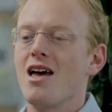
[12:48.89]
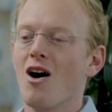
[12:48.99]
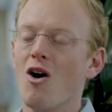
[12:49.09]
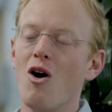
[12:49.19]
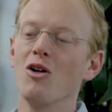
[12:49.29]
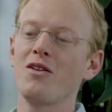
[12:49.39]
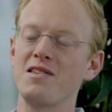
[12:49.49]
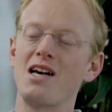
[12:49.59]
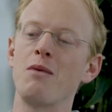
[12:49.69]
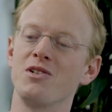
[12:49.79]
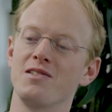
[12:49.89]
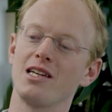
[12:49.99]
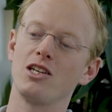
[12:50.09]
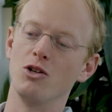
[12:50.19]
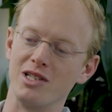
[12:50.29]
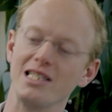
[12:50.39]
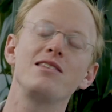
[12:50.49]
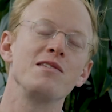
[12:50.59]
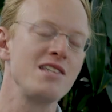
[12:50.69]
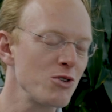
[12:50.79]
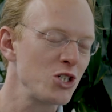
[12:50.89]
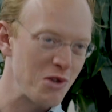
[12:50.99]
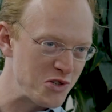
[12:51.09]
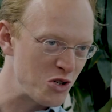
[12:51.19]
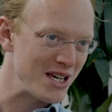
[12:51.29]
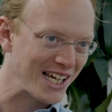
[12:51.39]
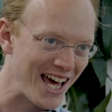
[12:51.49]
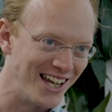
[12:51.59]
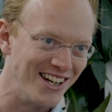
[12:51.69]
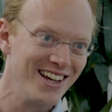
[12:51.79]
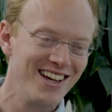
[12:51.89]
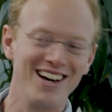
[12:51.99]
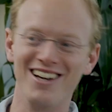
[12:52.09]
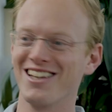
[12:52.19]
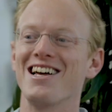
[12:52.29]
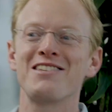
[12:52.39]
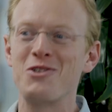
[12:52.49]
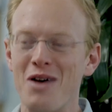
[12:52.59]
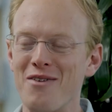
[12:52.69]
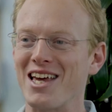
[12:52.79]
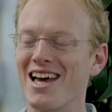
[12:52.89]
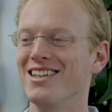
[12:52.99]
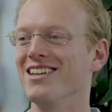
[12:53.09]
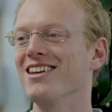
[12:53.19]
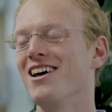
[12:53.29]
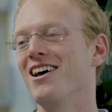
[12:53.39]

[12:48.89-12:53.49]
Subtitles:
all of these options, like, delete this, never show this to me again, like that's too heavy-handed.